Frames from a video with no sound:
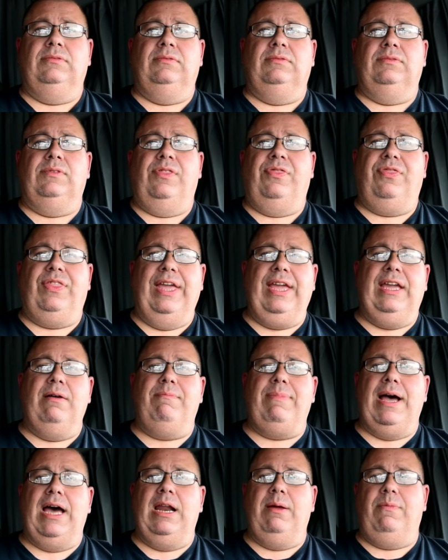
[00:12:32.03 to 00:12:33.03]
think
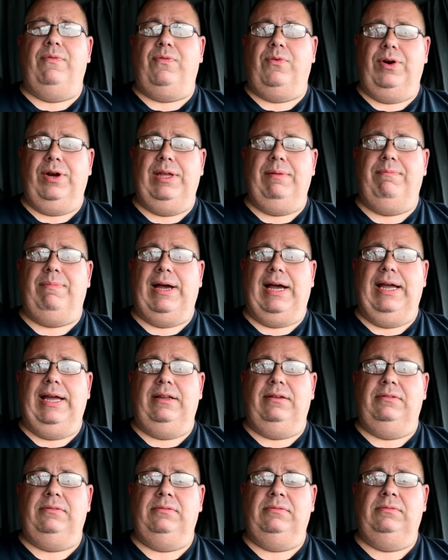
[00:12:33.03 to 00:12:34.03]
about it before you buy it.
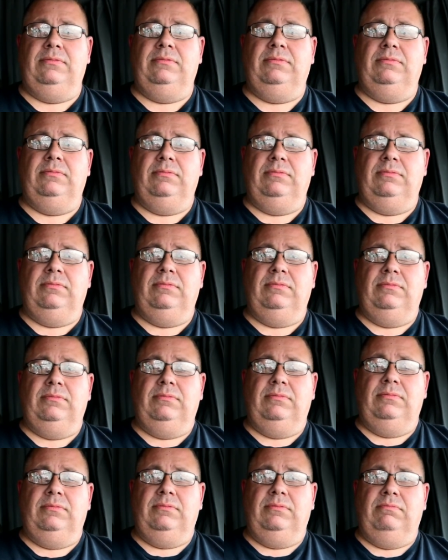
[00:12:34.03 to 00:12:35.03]

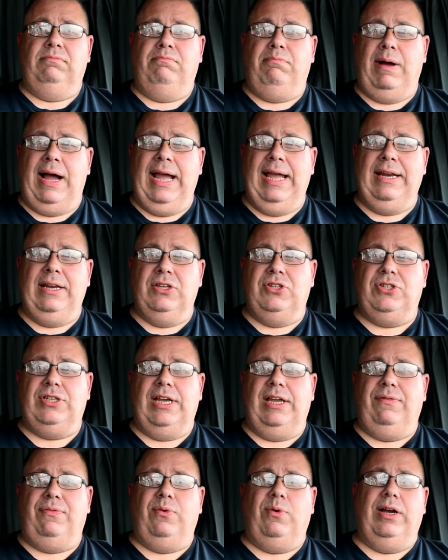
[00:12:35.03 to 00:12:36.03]
Buy it in a
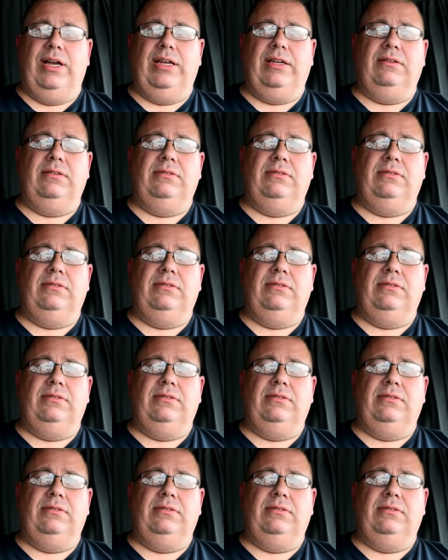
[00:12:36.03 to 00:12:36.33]
safe way.